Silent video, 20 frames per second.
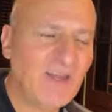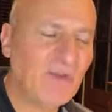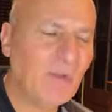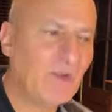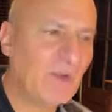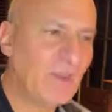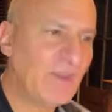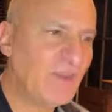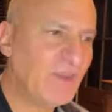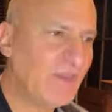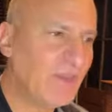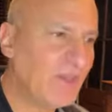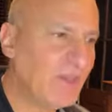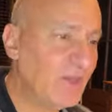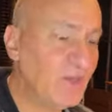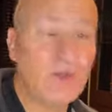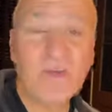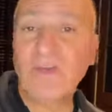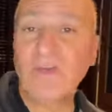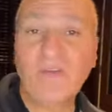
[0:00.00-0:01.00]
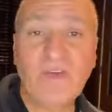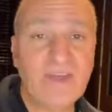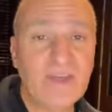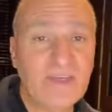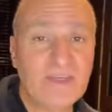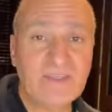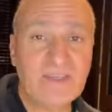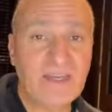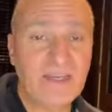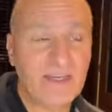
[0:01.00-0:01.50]
really think you're going to
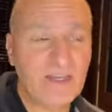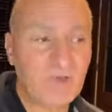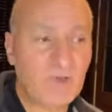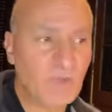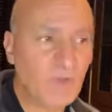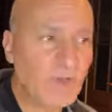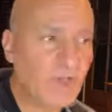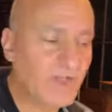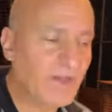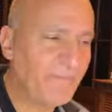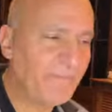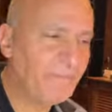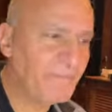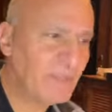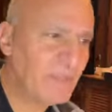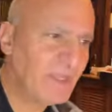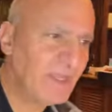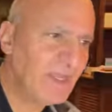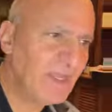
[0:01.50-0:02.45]
find exciting as well.